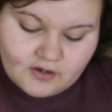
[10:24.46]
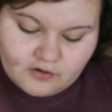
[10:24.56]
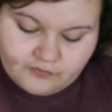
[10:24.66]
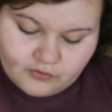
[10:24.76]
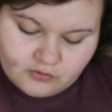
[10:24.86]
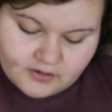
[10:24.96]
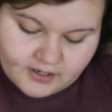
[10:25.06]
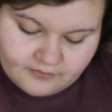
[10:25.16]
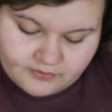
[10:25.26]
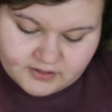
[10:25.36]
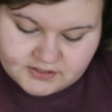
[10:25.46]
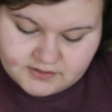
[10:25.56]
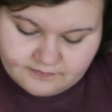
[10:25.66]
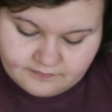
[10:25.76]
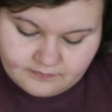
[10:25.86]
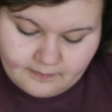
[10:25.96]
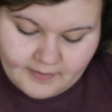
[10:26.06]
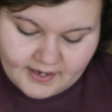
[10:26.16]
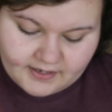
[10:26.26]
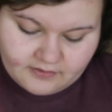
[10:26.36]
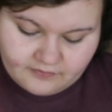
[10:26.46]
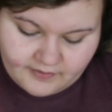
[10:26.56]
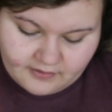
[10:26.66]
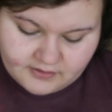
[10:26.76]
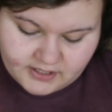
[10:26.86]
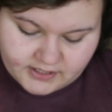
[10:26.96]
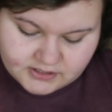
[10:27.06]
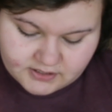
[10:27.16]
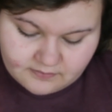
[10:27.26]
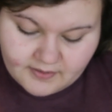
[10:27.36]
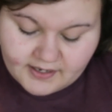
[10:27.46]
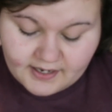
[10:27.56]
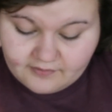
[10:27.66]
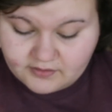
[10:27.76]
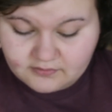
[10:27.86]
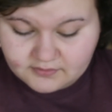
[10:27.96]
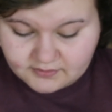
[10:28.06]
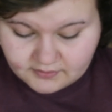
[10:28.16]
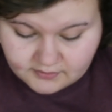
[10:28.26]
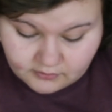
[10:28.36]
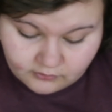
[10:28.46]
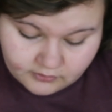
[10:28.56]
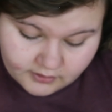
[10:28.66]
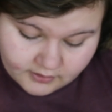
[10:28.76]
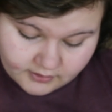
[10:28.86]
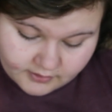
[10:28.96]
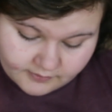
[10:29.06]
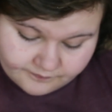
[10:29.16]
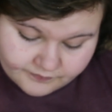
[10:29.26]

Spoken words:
Full Coverage MAC Foundation. Man, I haven't used this in so long.